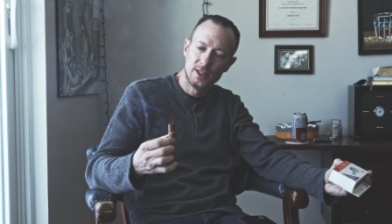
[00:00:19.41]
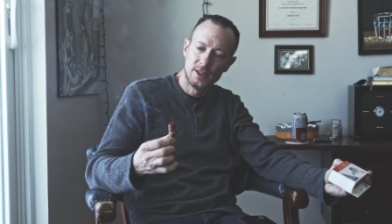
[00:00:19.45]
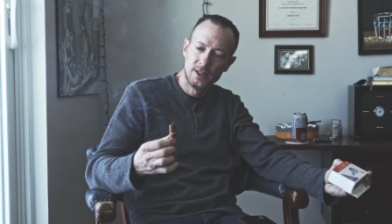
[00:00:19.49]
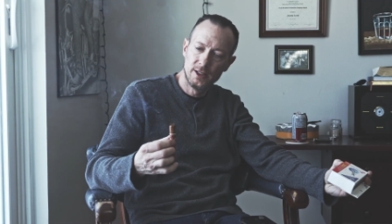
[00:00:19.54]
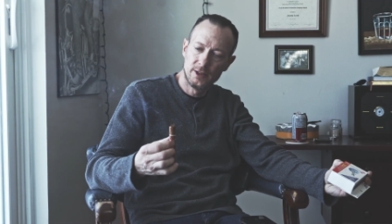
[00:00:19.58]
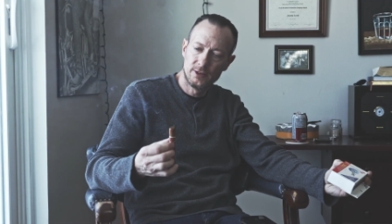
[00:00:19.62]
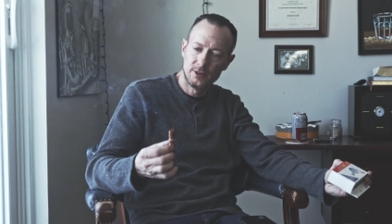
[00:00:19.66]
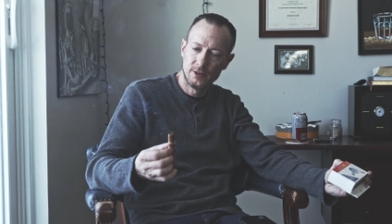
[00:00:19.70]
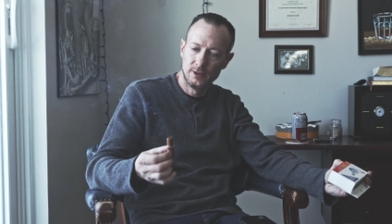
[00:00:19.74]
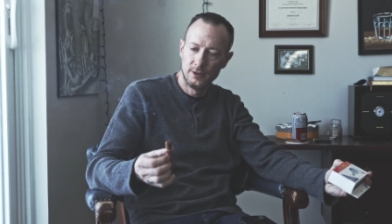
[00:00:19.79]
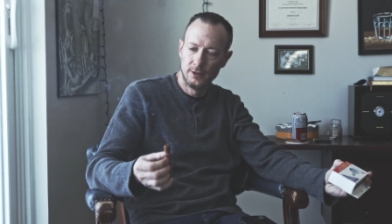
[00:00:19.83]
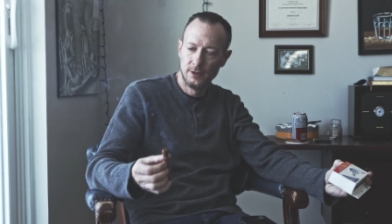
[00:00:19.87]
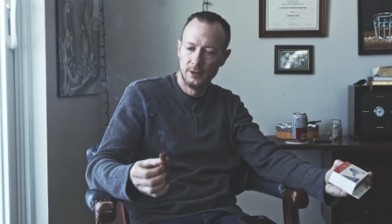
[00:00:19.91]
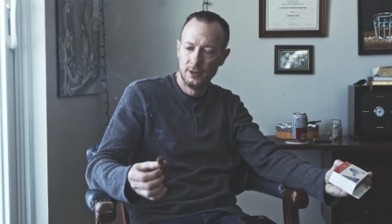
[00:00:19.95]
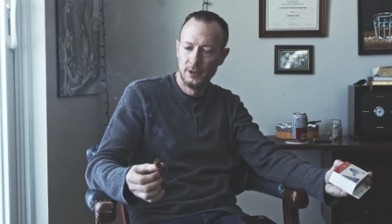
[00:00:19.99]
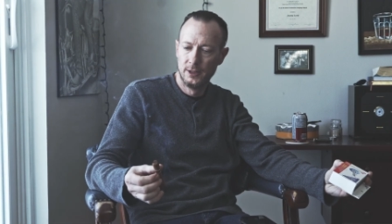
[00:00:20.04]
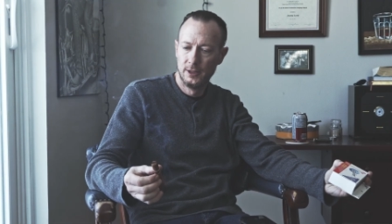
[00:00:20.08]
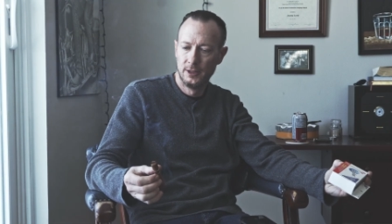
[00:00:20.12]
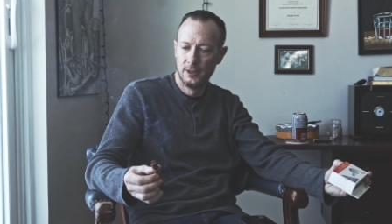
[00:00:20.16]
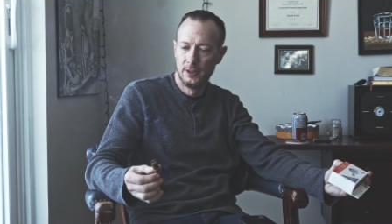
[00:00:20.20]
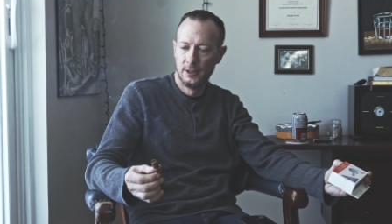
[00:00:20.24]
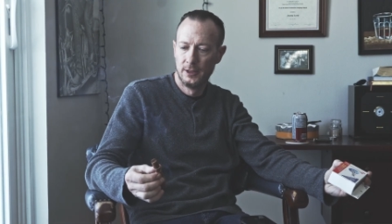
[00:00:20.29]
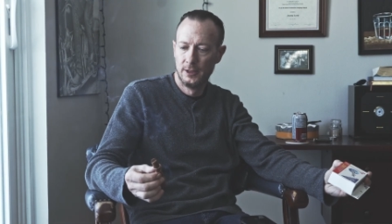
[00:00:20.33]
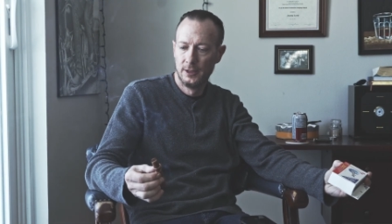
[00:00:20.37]
little
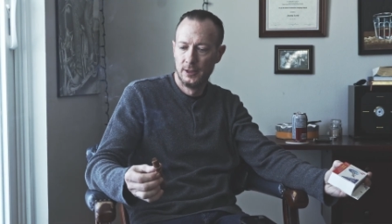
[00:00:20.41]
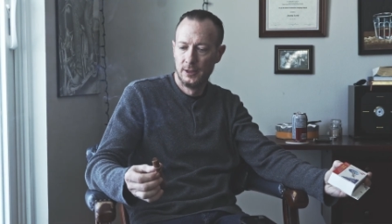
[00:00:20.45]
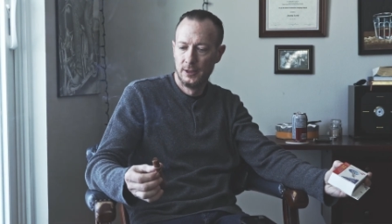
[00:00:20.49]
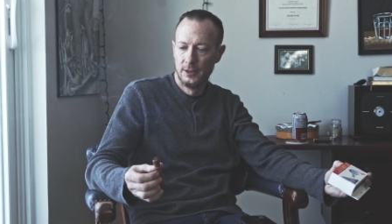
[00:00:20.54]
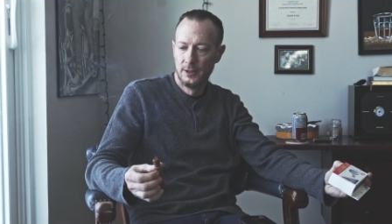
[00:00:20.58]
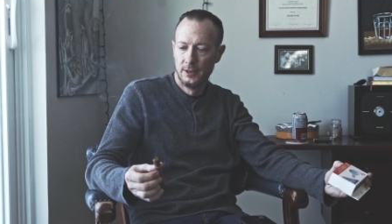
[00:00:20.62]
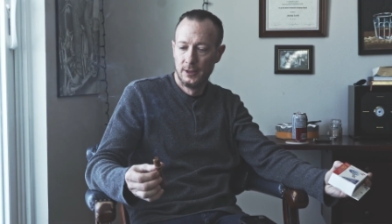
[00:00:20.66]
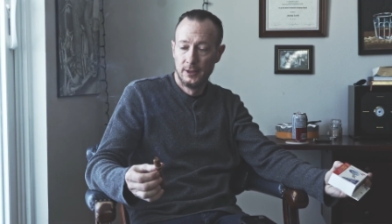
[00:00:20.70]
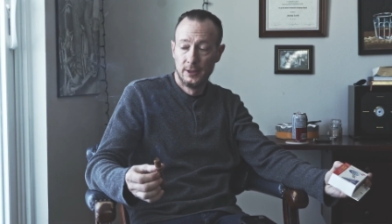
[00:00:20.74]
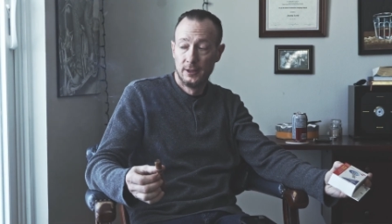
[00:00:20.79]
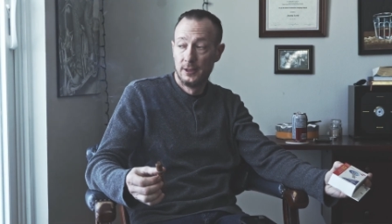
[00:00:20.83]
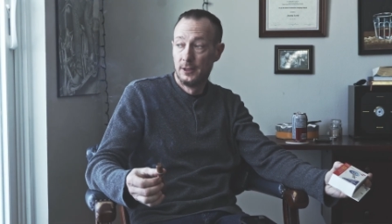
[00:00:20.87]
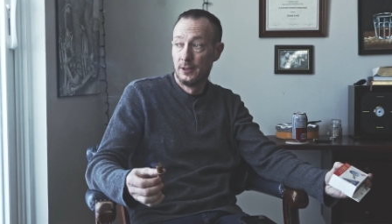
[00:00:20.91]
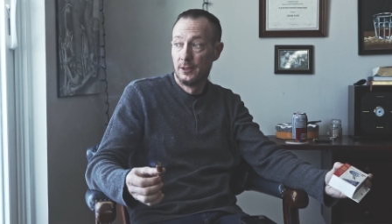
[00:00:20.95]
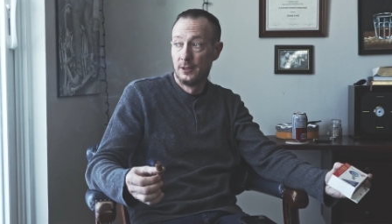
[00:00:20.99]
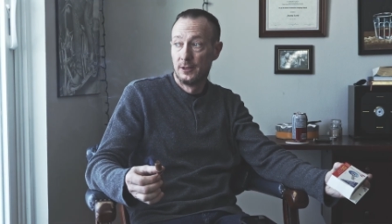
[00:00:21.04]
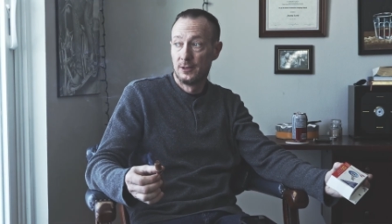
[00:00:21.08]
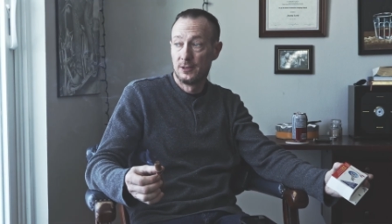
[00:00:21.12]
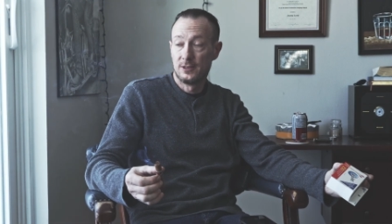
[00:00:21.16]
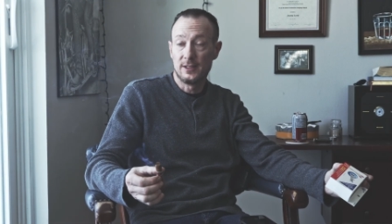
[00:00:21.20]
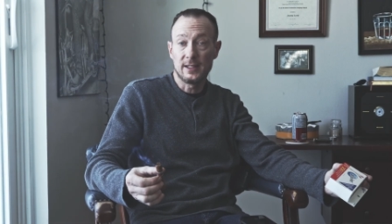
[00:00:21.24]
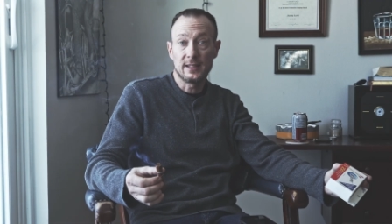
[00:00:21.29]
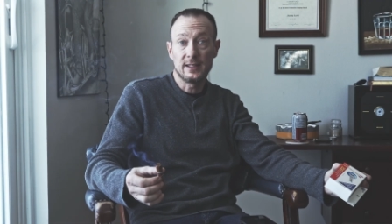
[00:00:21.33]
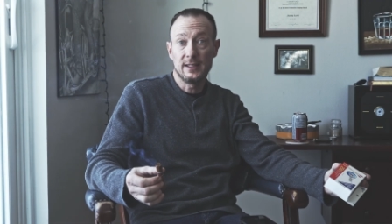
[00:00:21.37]

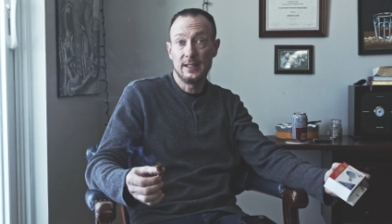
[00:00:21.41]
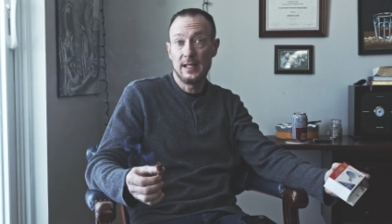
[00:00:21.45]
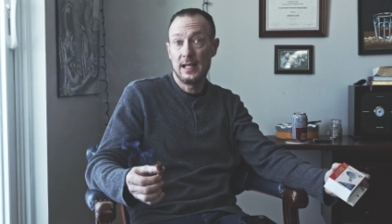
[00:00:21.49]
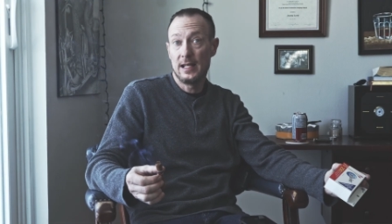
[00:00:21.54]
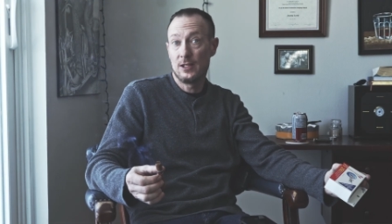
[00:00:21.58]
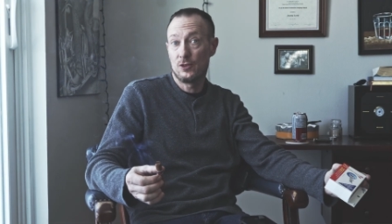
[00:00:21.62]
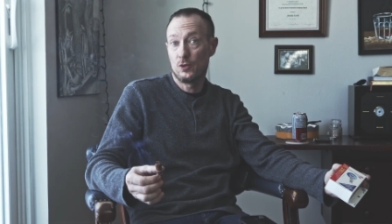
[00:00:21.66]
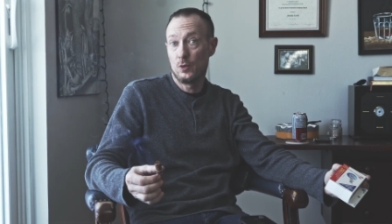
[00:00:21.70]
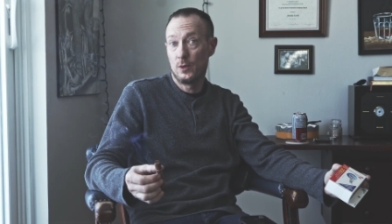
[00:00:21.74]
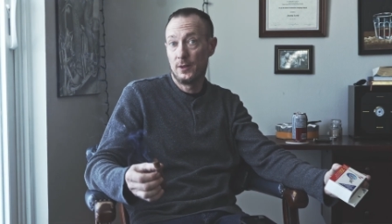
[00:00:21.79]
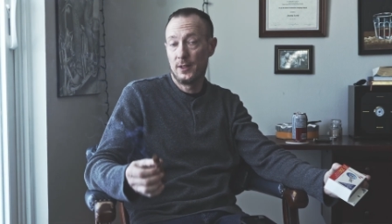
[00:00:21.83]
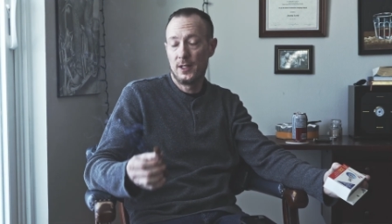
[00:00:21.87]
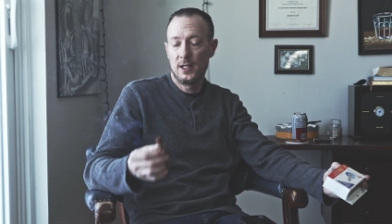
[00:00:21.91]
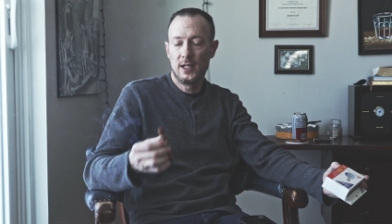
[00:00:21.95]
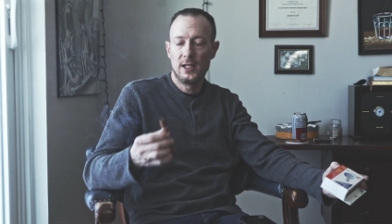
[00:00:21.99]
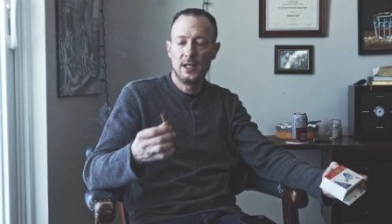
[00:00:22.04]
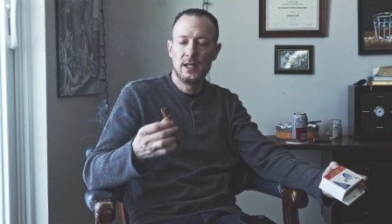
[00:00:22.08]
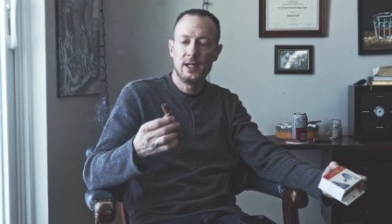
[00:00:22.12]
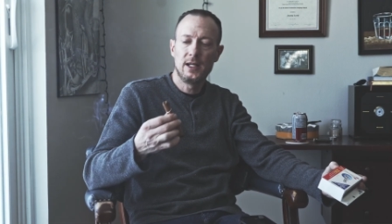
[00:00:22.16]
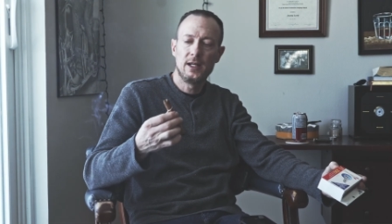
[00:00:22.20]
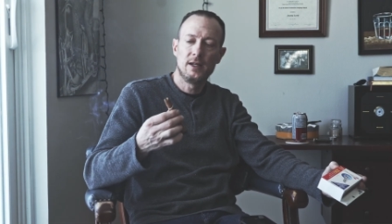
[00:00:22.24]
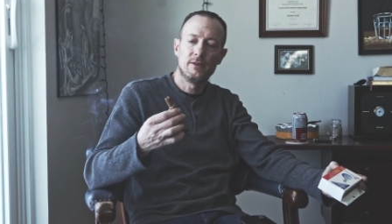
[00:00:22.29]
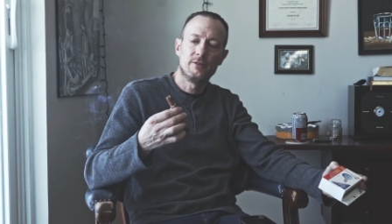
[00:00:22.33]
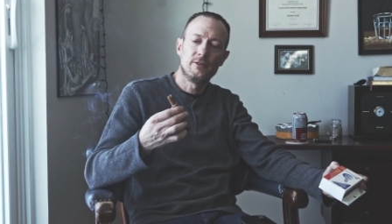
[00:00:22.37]
second last one that I
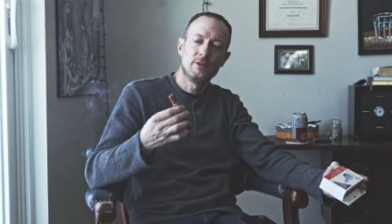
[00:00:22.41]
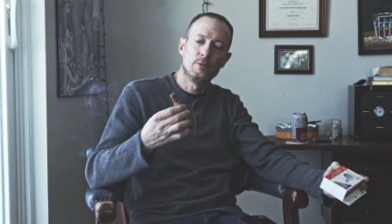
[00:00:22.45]
have.